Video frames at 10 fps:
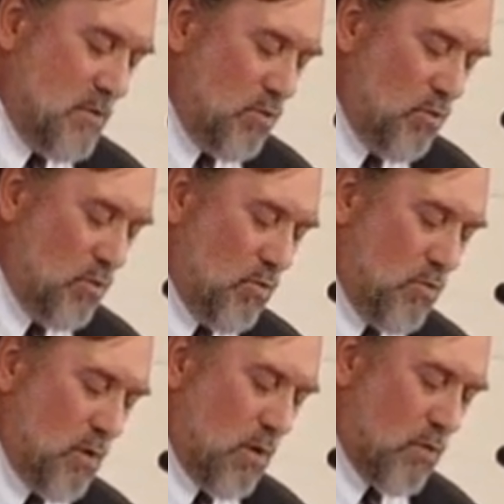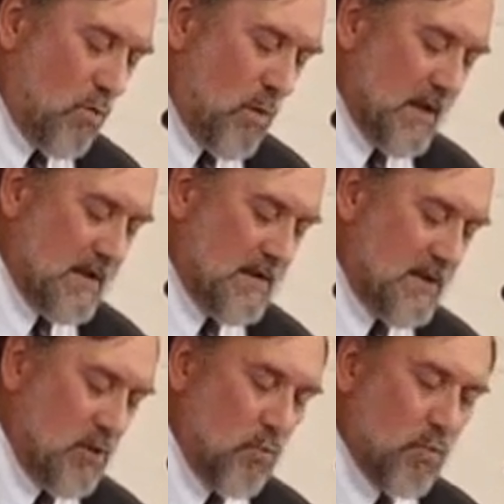Who or what do
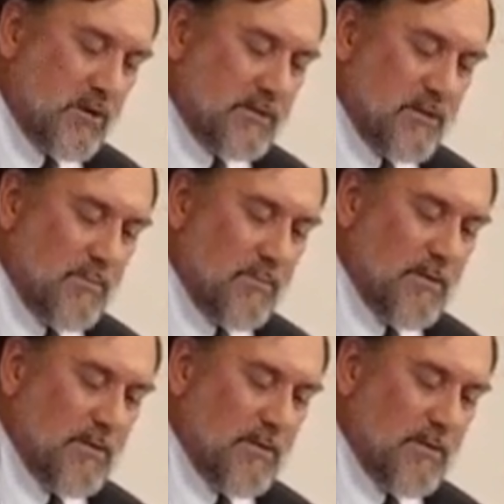you worship?